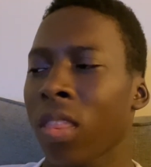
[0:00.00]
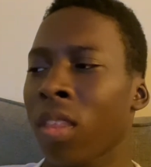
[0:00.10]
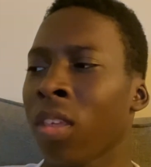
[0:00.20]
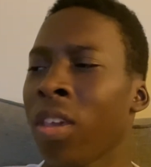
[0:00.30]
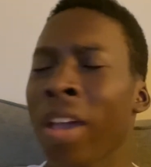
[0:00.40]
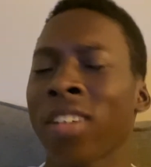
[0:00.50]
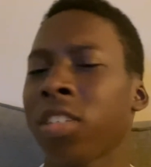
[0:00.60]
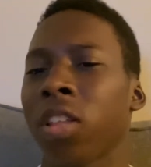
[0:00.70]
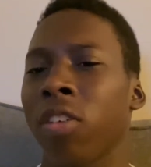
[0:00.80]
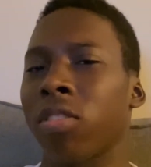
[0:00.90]
yeah, I
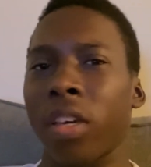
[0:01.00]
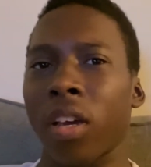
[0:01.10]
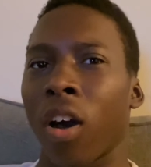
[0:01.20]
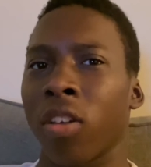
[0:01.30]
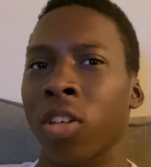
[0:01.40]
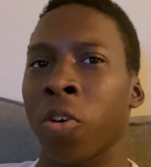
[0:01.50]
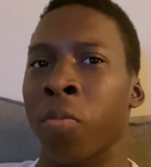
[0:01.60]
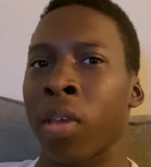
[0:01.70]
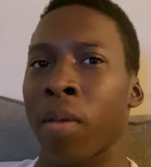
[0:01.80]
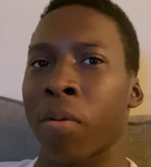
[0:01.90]
just don't think Aldo will
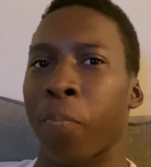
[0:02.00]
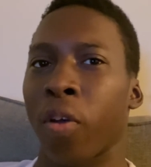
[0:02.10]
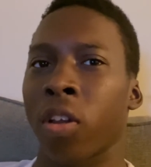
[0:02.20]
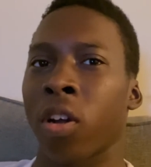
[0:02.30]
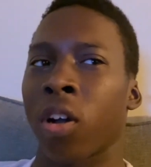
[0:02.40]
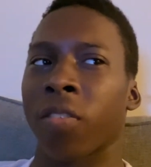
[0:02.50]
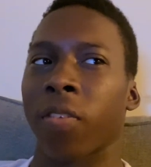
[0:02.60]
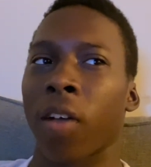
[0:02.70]
be able to pull it off.